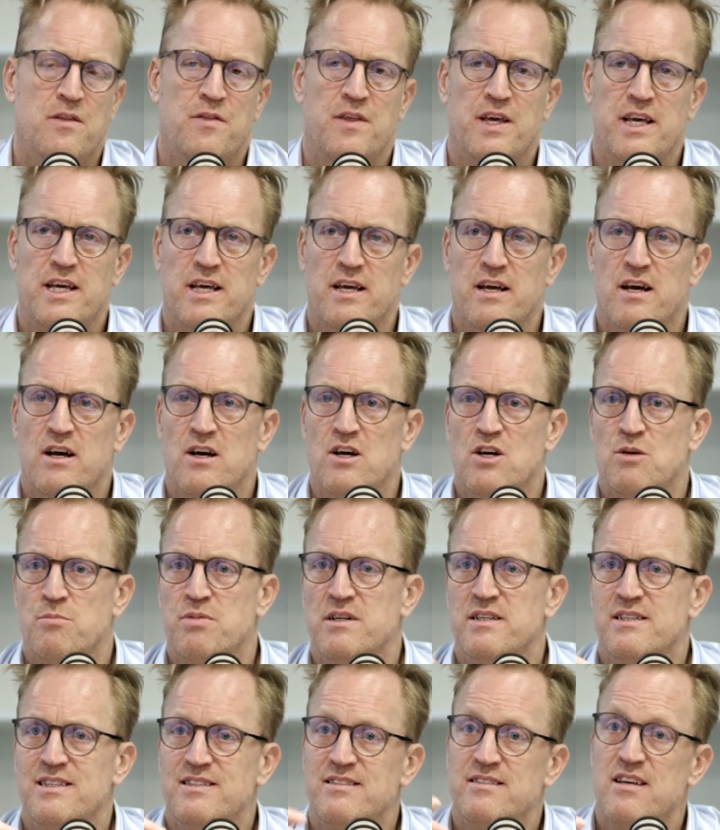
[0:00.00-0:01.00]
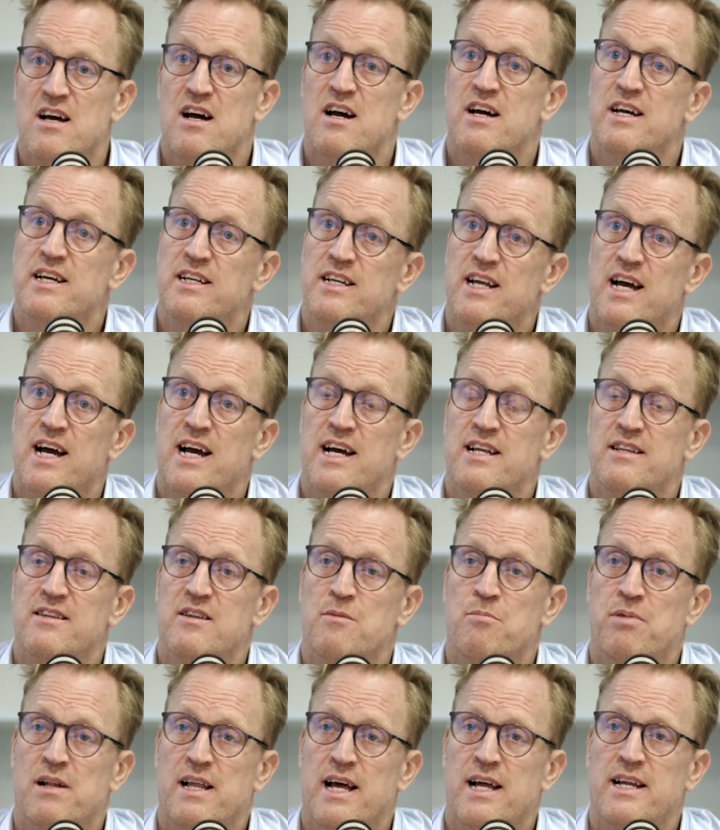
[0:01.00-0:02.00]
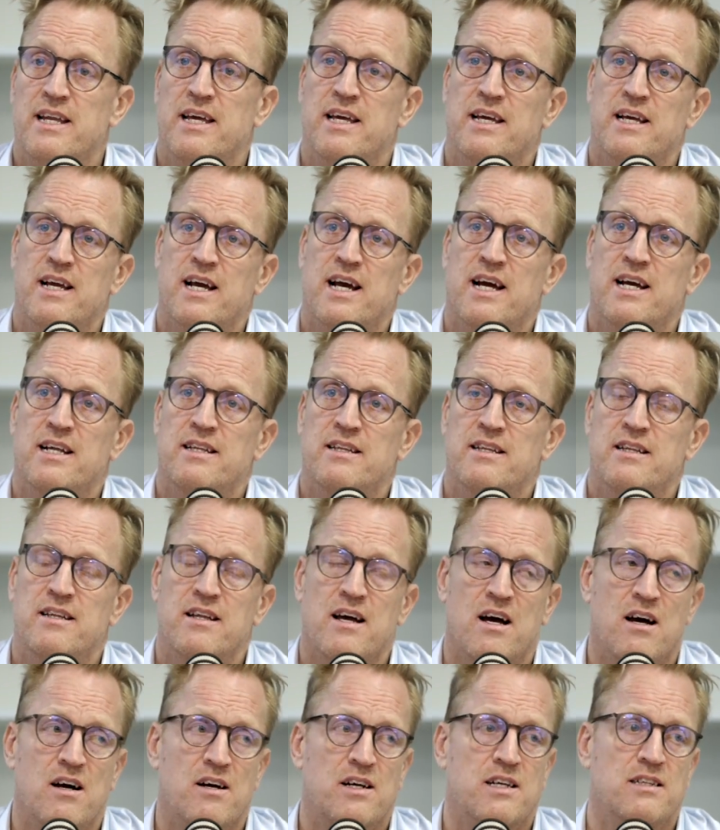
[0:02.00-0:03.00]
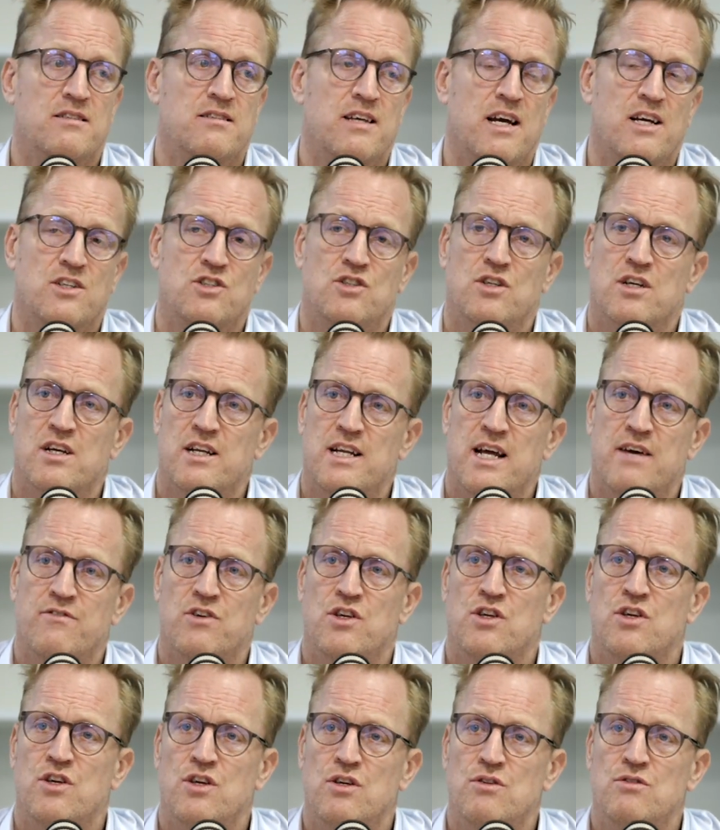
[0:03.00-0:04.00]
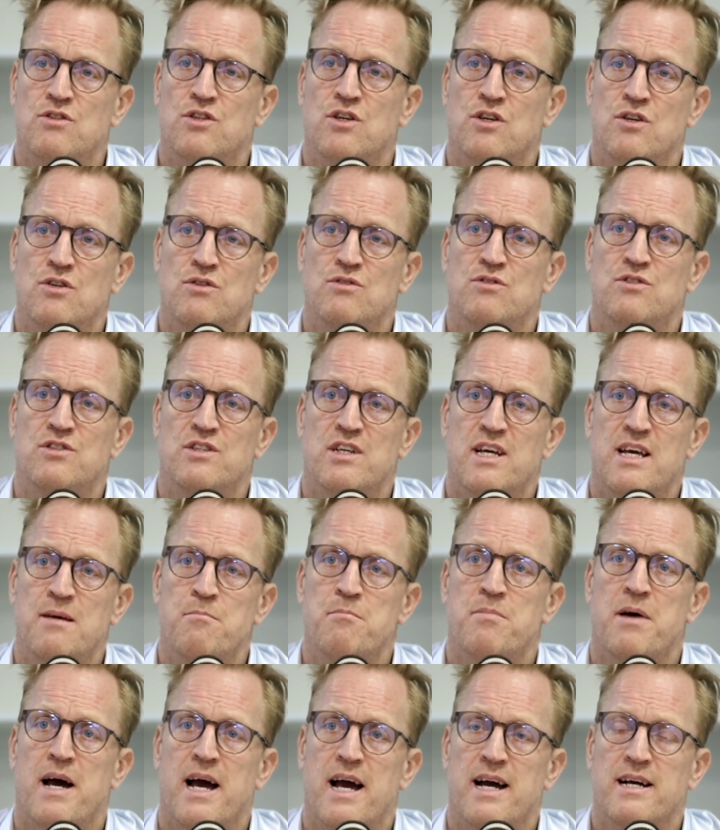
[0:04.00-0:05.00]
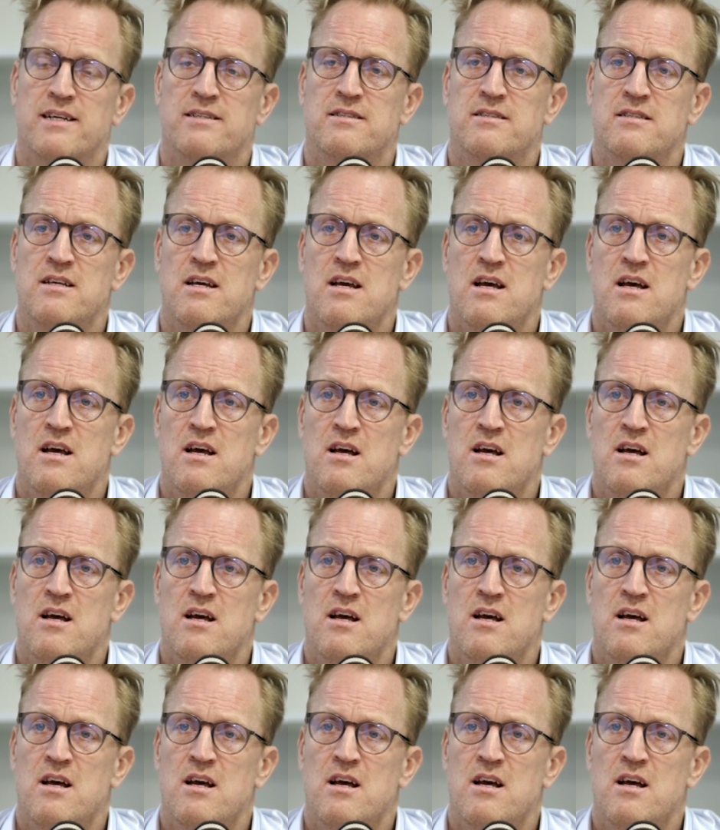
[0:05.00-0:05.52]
the urban design and the planning and architecture can have a huge impact.